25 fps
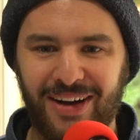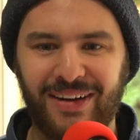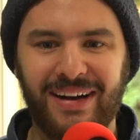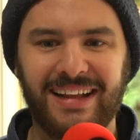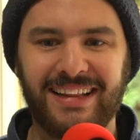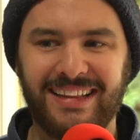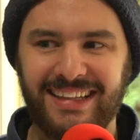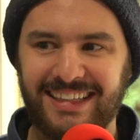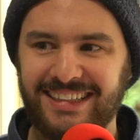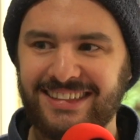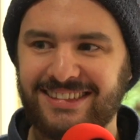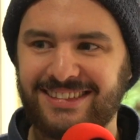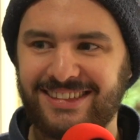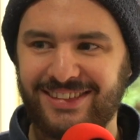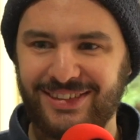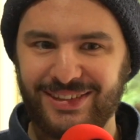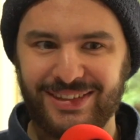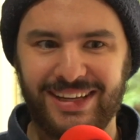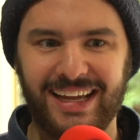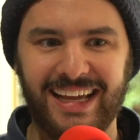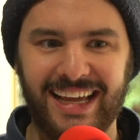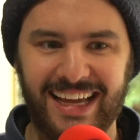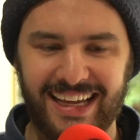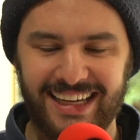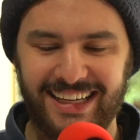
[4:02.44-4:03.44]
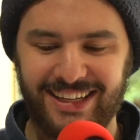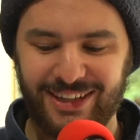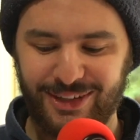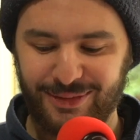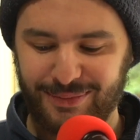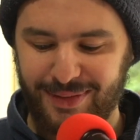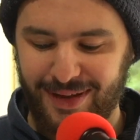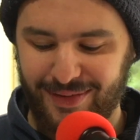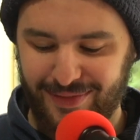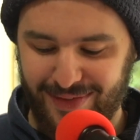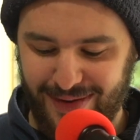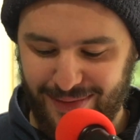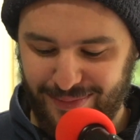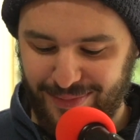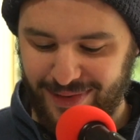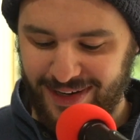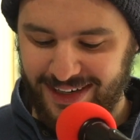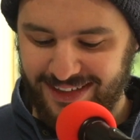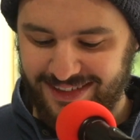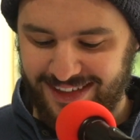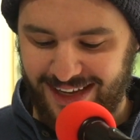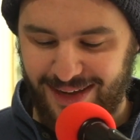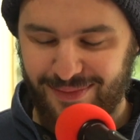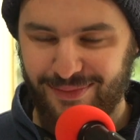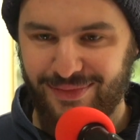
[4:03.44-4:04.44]
All right, these two can get killed by
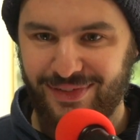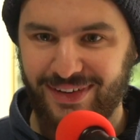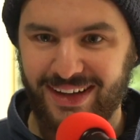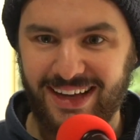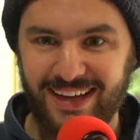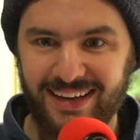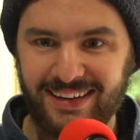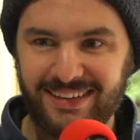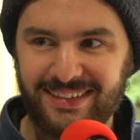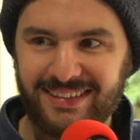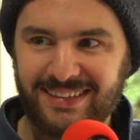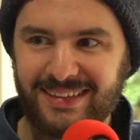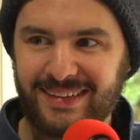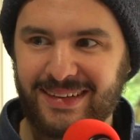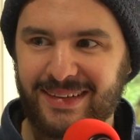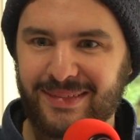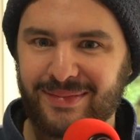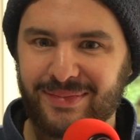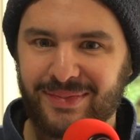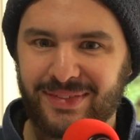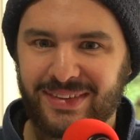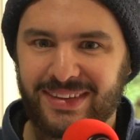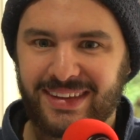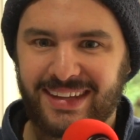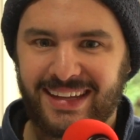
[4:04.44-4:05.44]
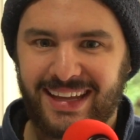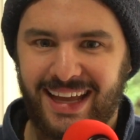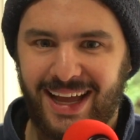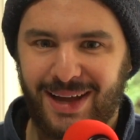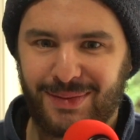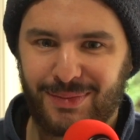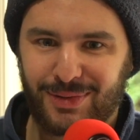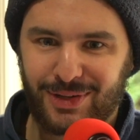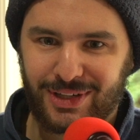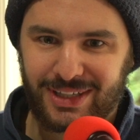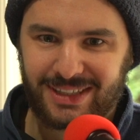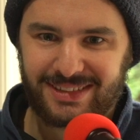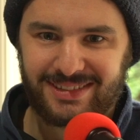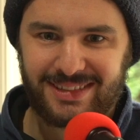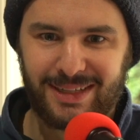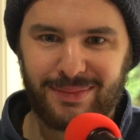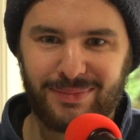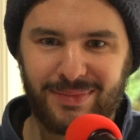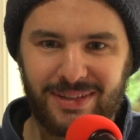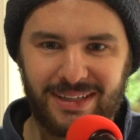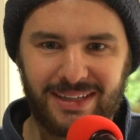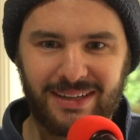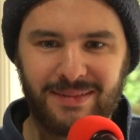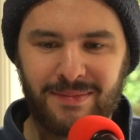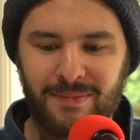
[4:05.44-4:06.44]
vampires. I'm fine. I'm all
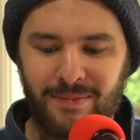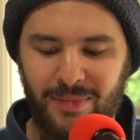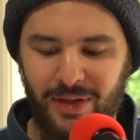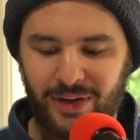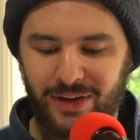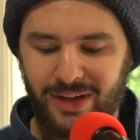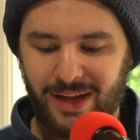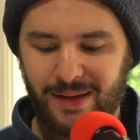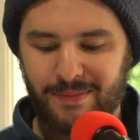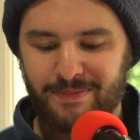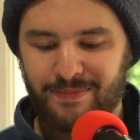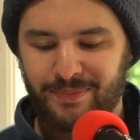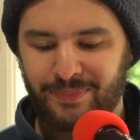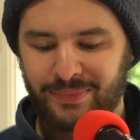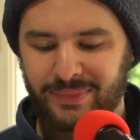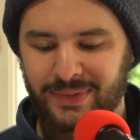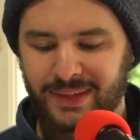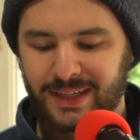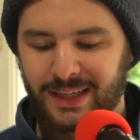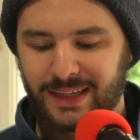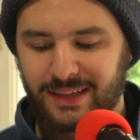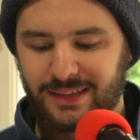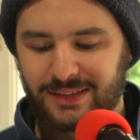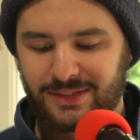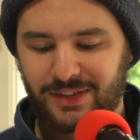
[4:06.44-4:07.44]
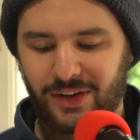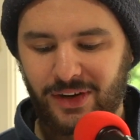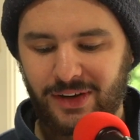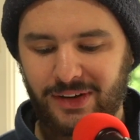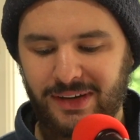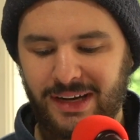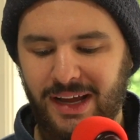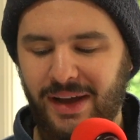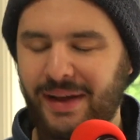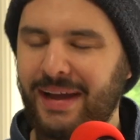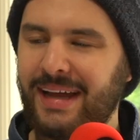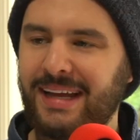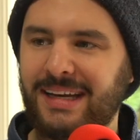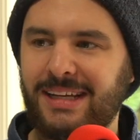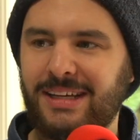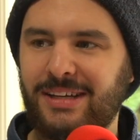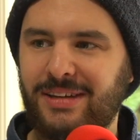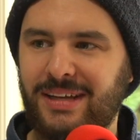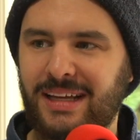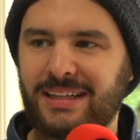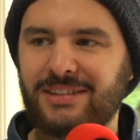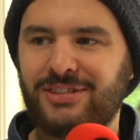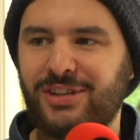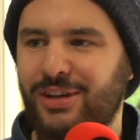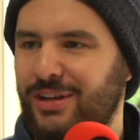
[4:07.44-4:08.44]
accepting. Okay, so now how do you
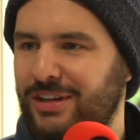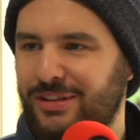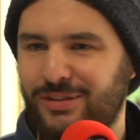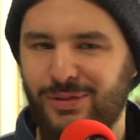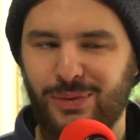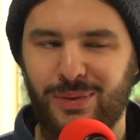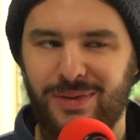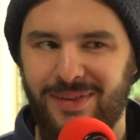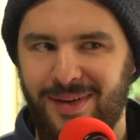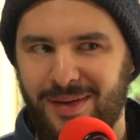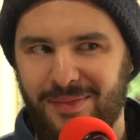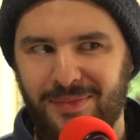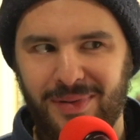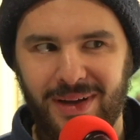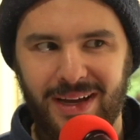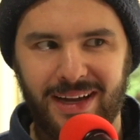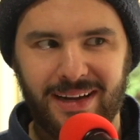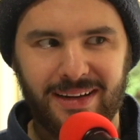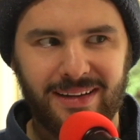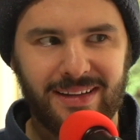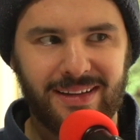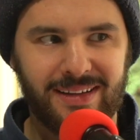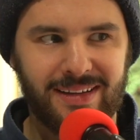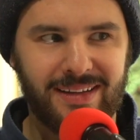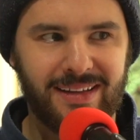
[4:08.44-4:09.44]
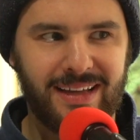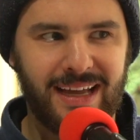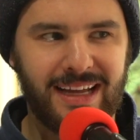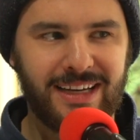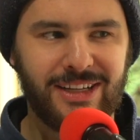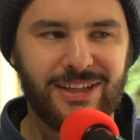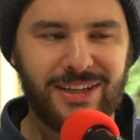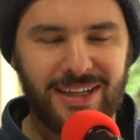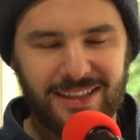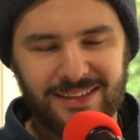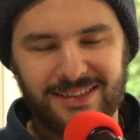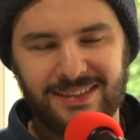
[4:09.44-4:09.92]
get turned into a vampire? How do you guys